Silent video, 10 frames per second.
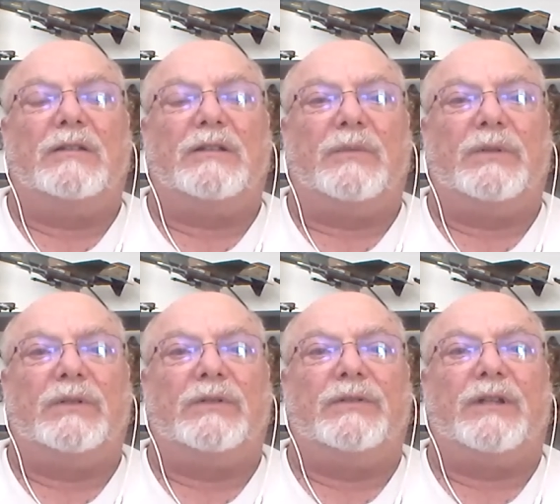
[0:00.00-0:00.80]
to
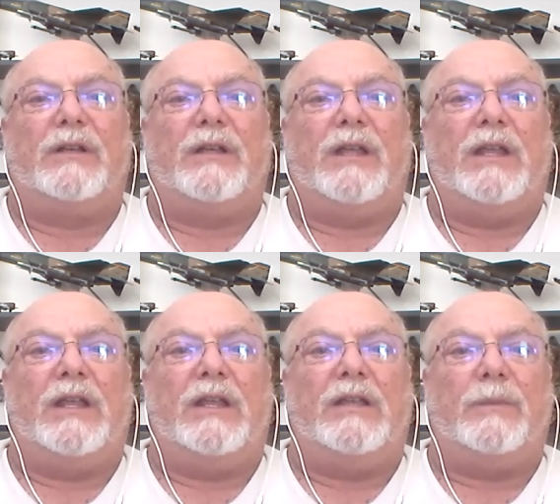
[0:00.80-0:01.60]
build
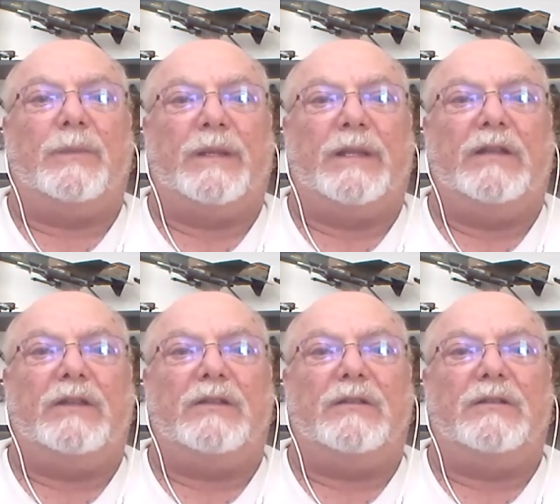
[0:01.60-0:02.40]
a complete
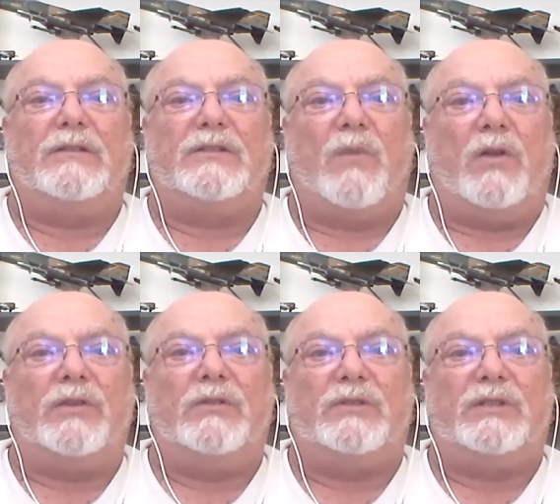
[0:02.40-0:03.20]
small
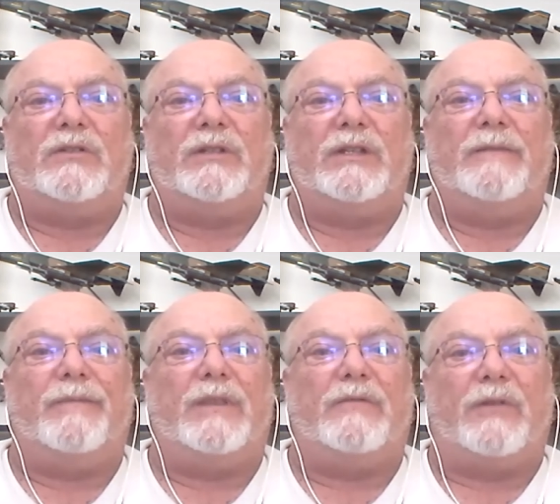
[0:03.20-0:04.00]
utility
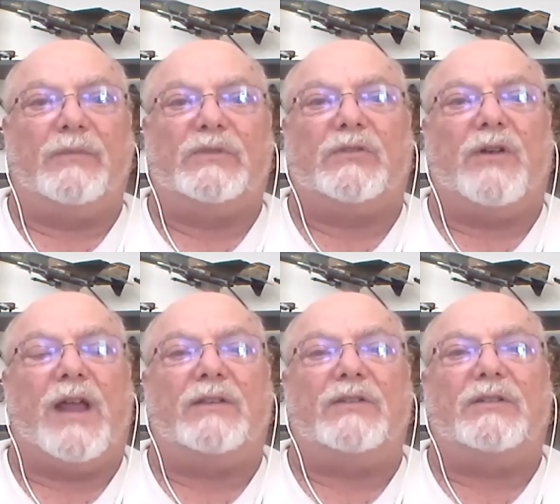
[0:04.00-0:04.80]
from
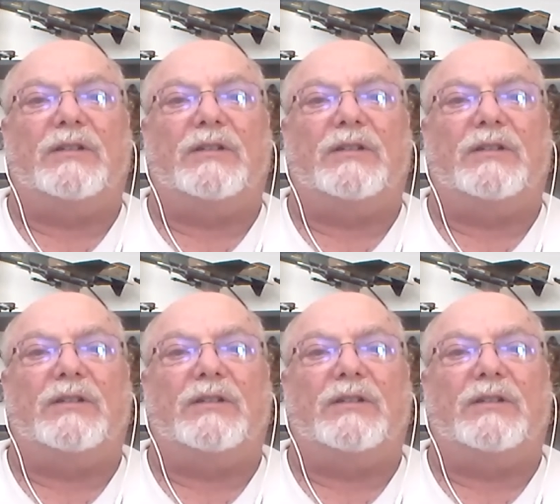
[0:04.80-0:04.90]
scratch,